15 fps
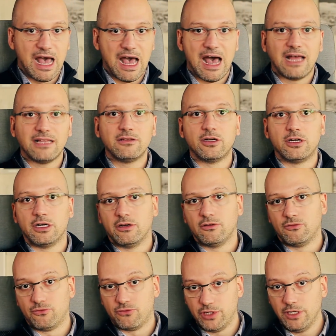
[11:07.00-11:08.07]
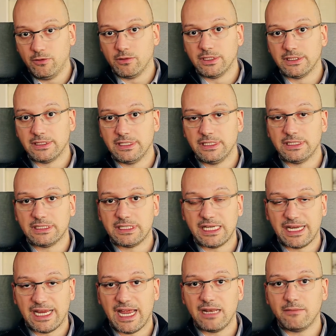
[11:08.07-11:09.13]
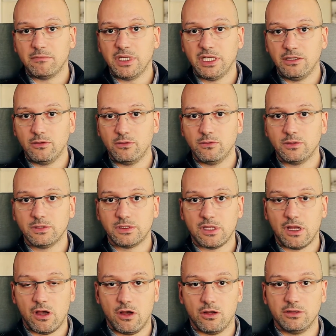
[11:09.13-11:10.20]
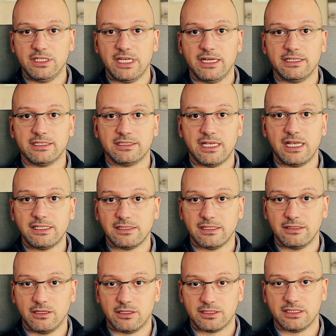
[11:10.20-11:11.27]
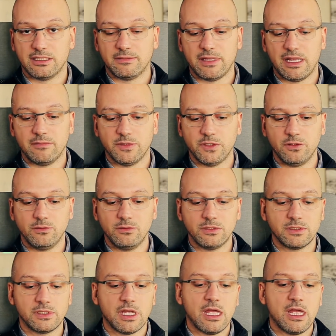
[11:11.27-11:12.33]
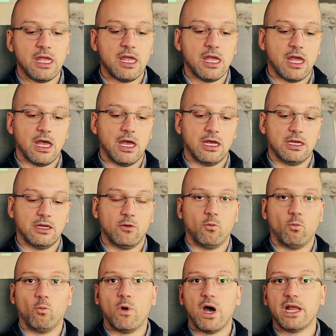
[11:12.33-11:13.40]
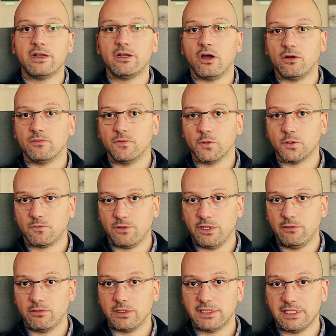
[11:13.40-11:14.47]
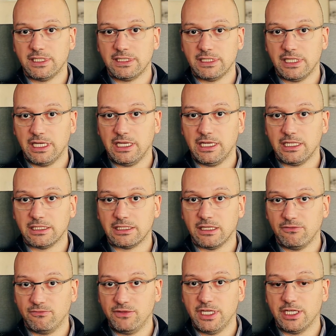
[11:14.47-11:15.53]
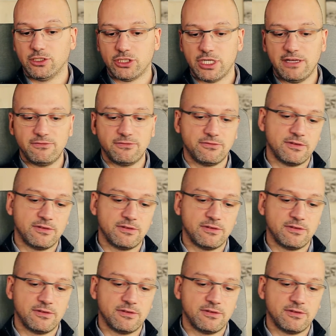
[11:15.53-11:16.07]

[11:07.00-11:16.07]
other frequencies can be used on the ISS and are sometimes used. One of those frequencies is VHF,